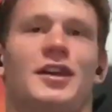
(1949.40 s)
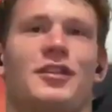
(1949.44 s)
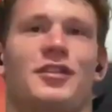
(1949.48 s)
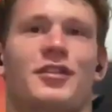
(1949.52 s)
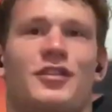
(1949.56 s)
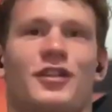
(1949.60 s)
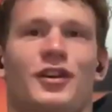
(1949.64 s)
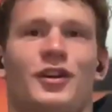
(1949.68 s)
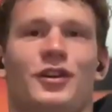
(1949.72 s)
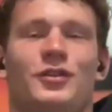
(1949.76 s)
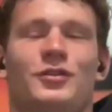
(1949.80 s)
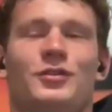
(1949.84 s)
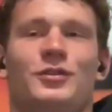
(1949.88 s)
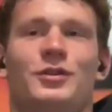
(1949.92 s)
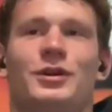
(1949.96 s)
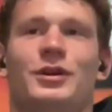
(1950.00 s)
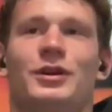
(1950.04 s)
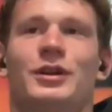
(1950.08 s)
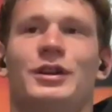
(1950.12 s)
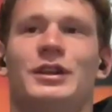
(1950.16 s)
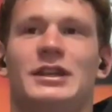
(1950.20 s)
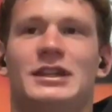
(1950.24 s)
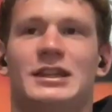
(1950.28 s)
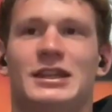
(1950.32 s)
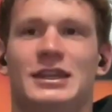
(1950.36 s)
so
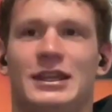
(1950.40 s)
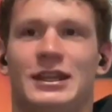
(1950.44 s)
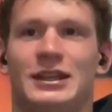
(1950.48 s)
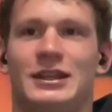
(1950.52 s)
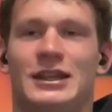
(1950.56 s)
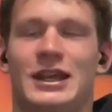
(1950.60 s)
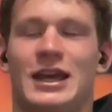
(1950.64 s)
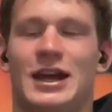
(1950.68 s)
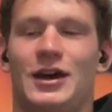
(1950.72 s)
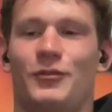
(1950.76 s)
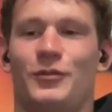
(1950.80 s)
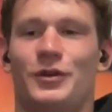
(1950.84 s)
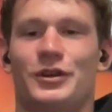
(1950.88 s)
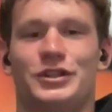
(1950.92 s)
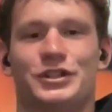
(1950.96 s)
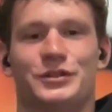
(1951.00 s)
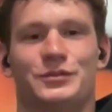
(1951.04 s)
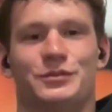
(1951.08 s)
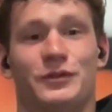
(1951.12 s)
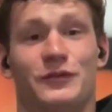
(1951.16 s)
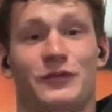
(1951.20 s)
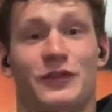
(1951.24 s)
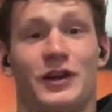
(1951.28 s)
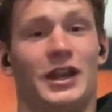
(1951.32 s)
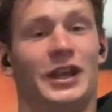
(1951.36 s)
now we're just
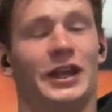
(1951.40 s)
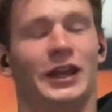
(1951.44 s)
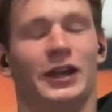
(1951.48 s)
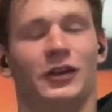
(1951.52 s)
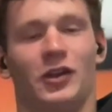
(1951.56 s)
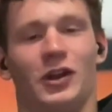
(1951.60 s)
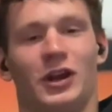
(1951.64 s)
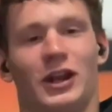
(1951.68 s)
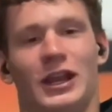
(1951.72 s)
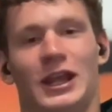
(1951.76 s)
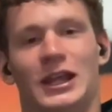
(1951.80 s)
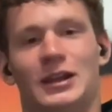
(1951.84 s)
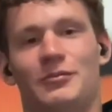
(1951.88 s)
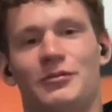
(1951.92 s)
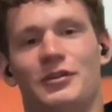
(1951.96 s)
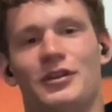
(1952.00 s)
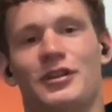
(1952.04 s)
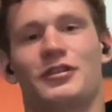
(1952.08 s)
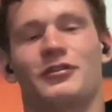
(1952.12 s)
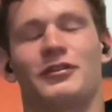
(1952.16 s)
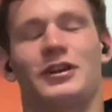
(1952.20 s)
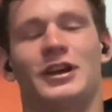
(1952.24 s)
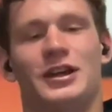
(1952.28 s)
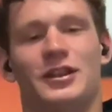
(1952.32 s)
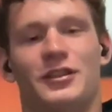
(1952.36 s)
providing a lot of laborers
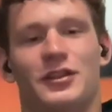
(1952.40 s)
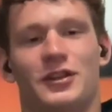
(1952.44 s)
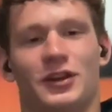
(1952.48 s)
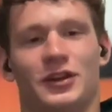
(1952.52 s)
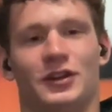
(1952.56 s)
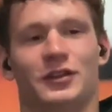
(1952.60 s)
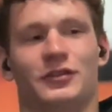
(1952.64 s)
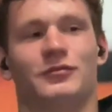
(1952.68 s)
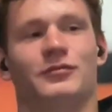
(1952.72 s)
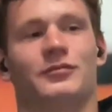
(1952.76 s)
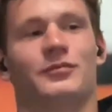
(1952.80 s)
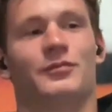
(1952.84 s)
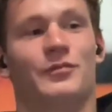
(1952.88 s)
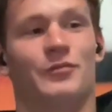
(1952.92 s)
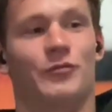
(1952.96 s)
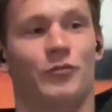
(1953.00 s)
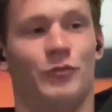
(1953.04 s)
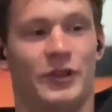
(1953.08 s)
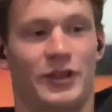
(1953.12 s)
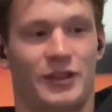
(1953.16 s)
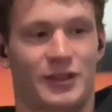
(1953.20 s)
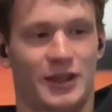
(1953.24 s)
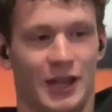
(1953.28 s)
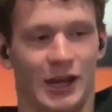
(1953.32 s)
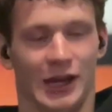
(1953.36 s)
around. So we
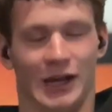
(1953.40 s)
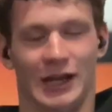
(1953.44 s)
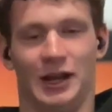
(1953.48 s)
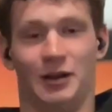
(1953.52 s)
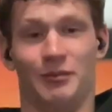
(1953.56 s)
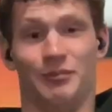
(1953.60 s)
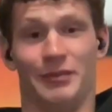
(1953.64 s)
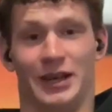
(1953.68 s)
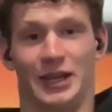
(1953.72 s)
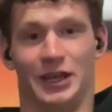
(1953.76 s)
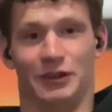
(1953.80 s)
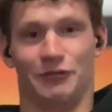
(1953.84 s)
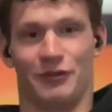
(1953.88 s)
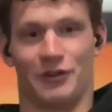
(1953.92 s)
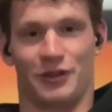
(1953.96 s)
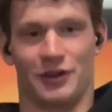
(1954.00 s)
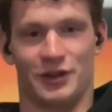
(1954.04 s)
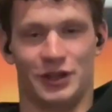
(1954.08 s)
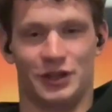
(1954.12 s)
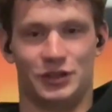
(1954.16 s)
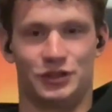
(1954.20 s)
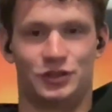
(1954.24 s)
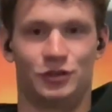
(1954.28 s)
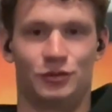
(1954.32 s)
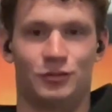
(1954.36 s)
started out mainly
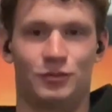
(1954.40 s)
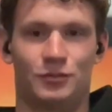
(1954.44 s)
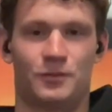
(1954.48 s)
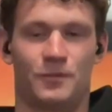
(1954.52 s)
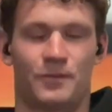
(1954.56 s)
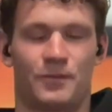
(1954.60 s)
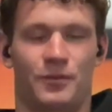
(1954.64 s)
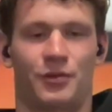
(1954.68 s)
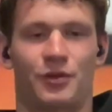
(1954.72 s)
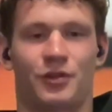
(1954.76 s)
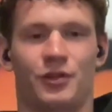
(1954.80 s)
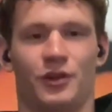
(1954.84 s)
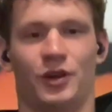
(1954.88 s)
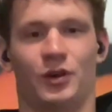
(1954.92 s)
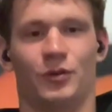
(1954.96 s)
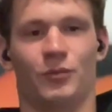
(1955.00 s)
residential. So